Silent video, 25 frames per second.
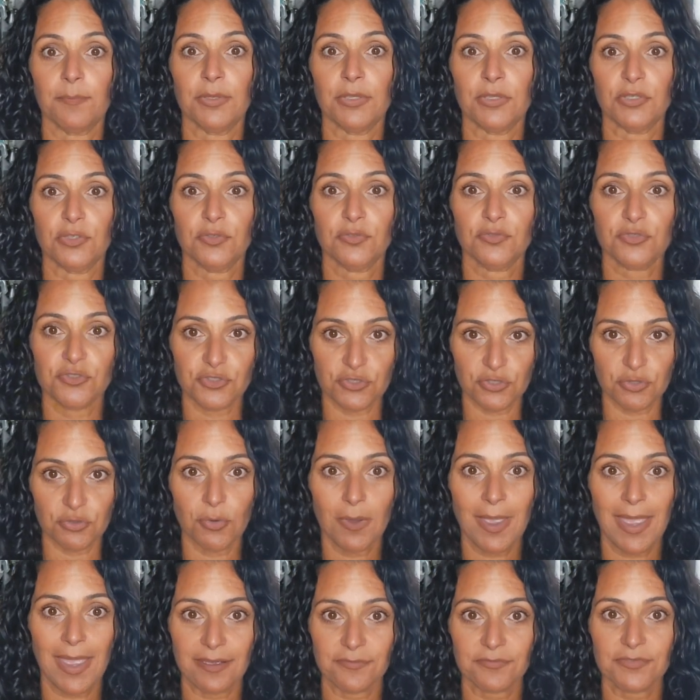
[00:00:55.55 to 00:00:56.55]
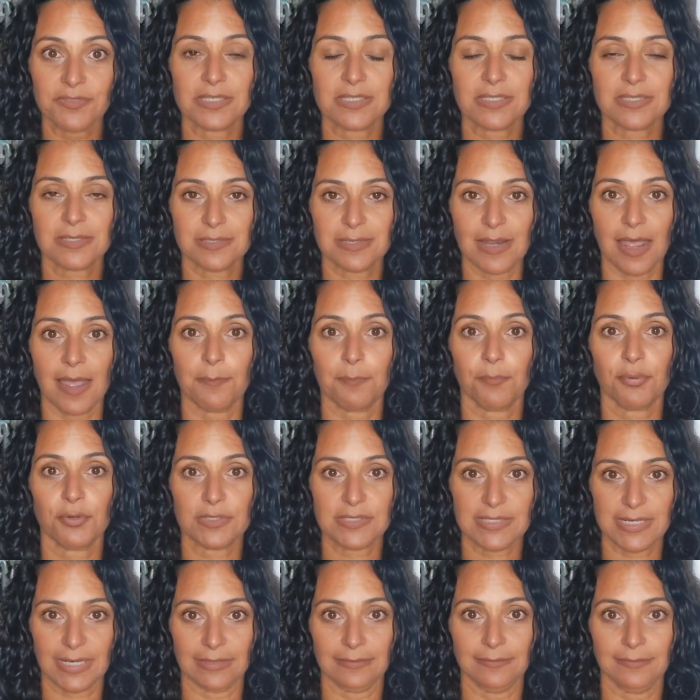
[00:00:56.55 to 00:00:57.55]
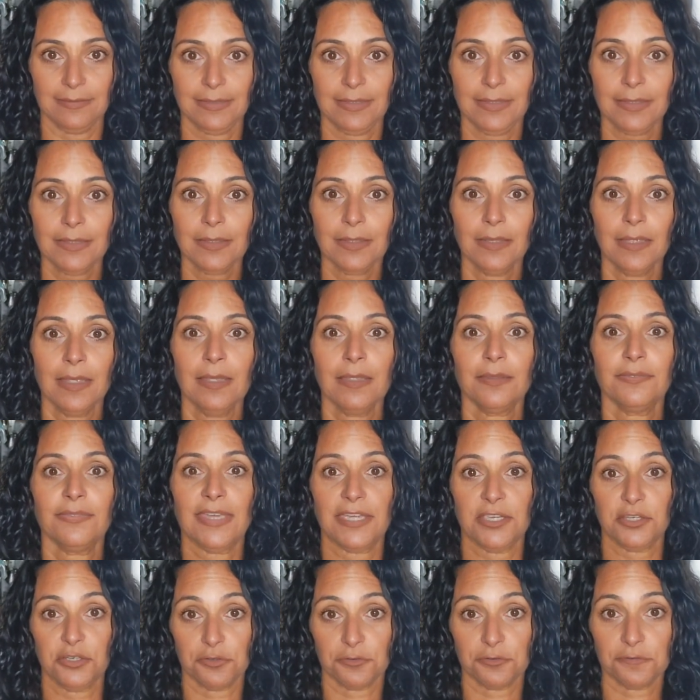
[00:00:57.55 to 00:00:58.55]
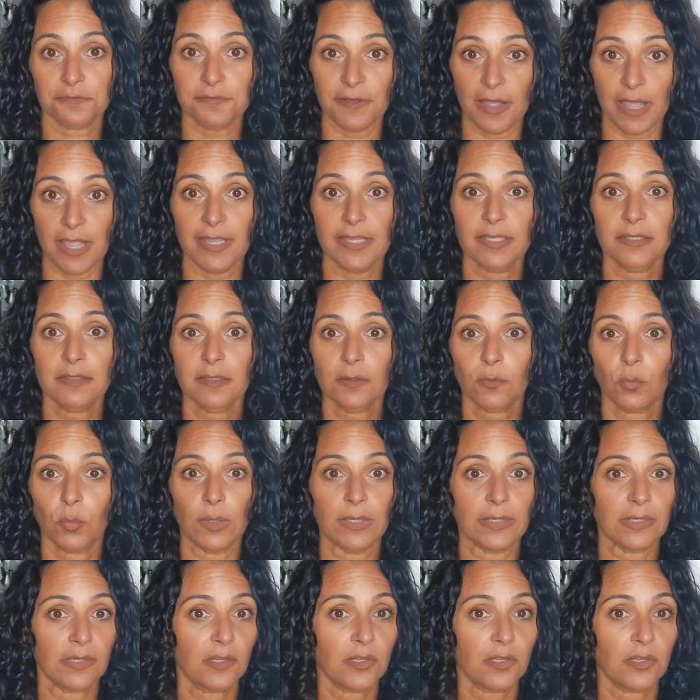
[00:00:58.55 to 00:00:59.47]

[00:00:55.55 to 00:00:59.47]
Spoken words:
But you do have to stop pretending that you're fine when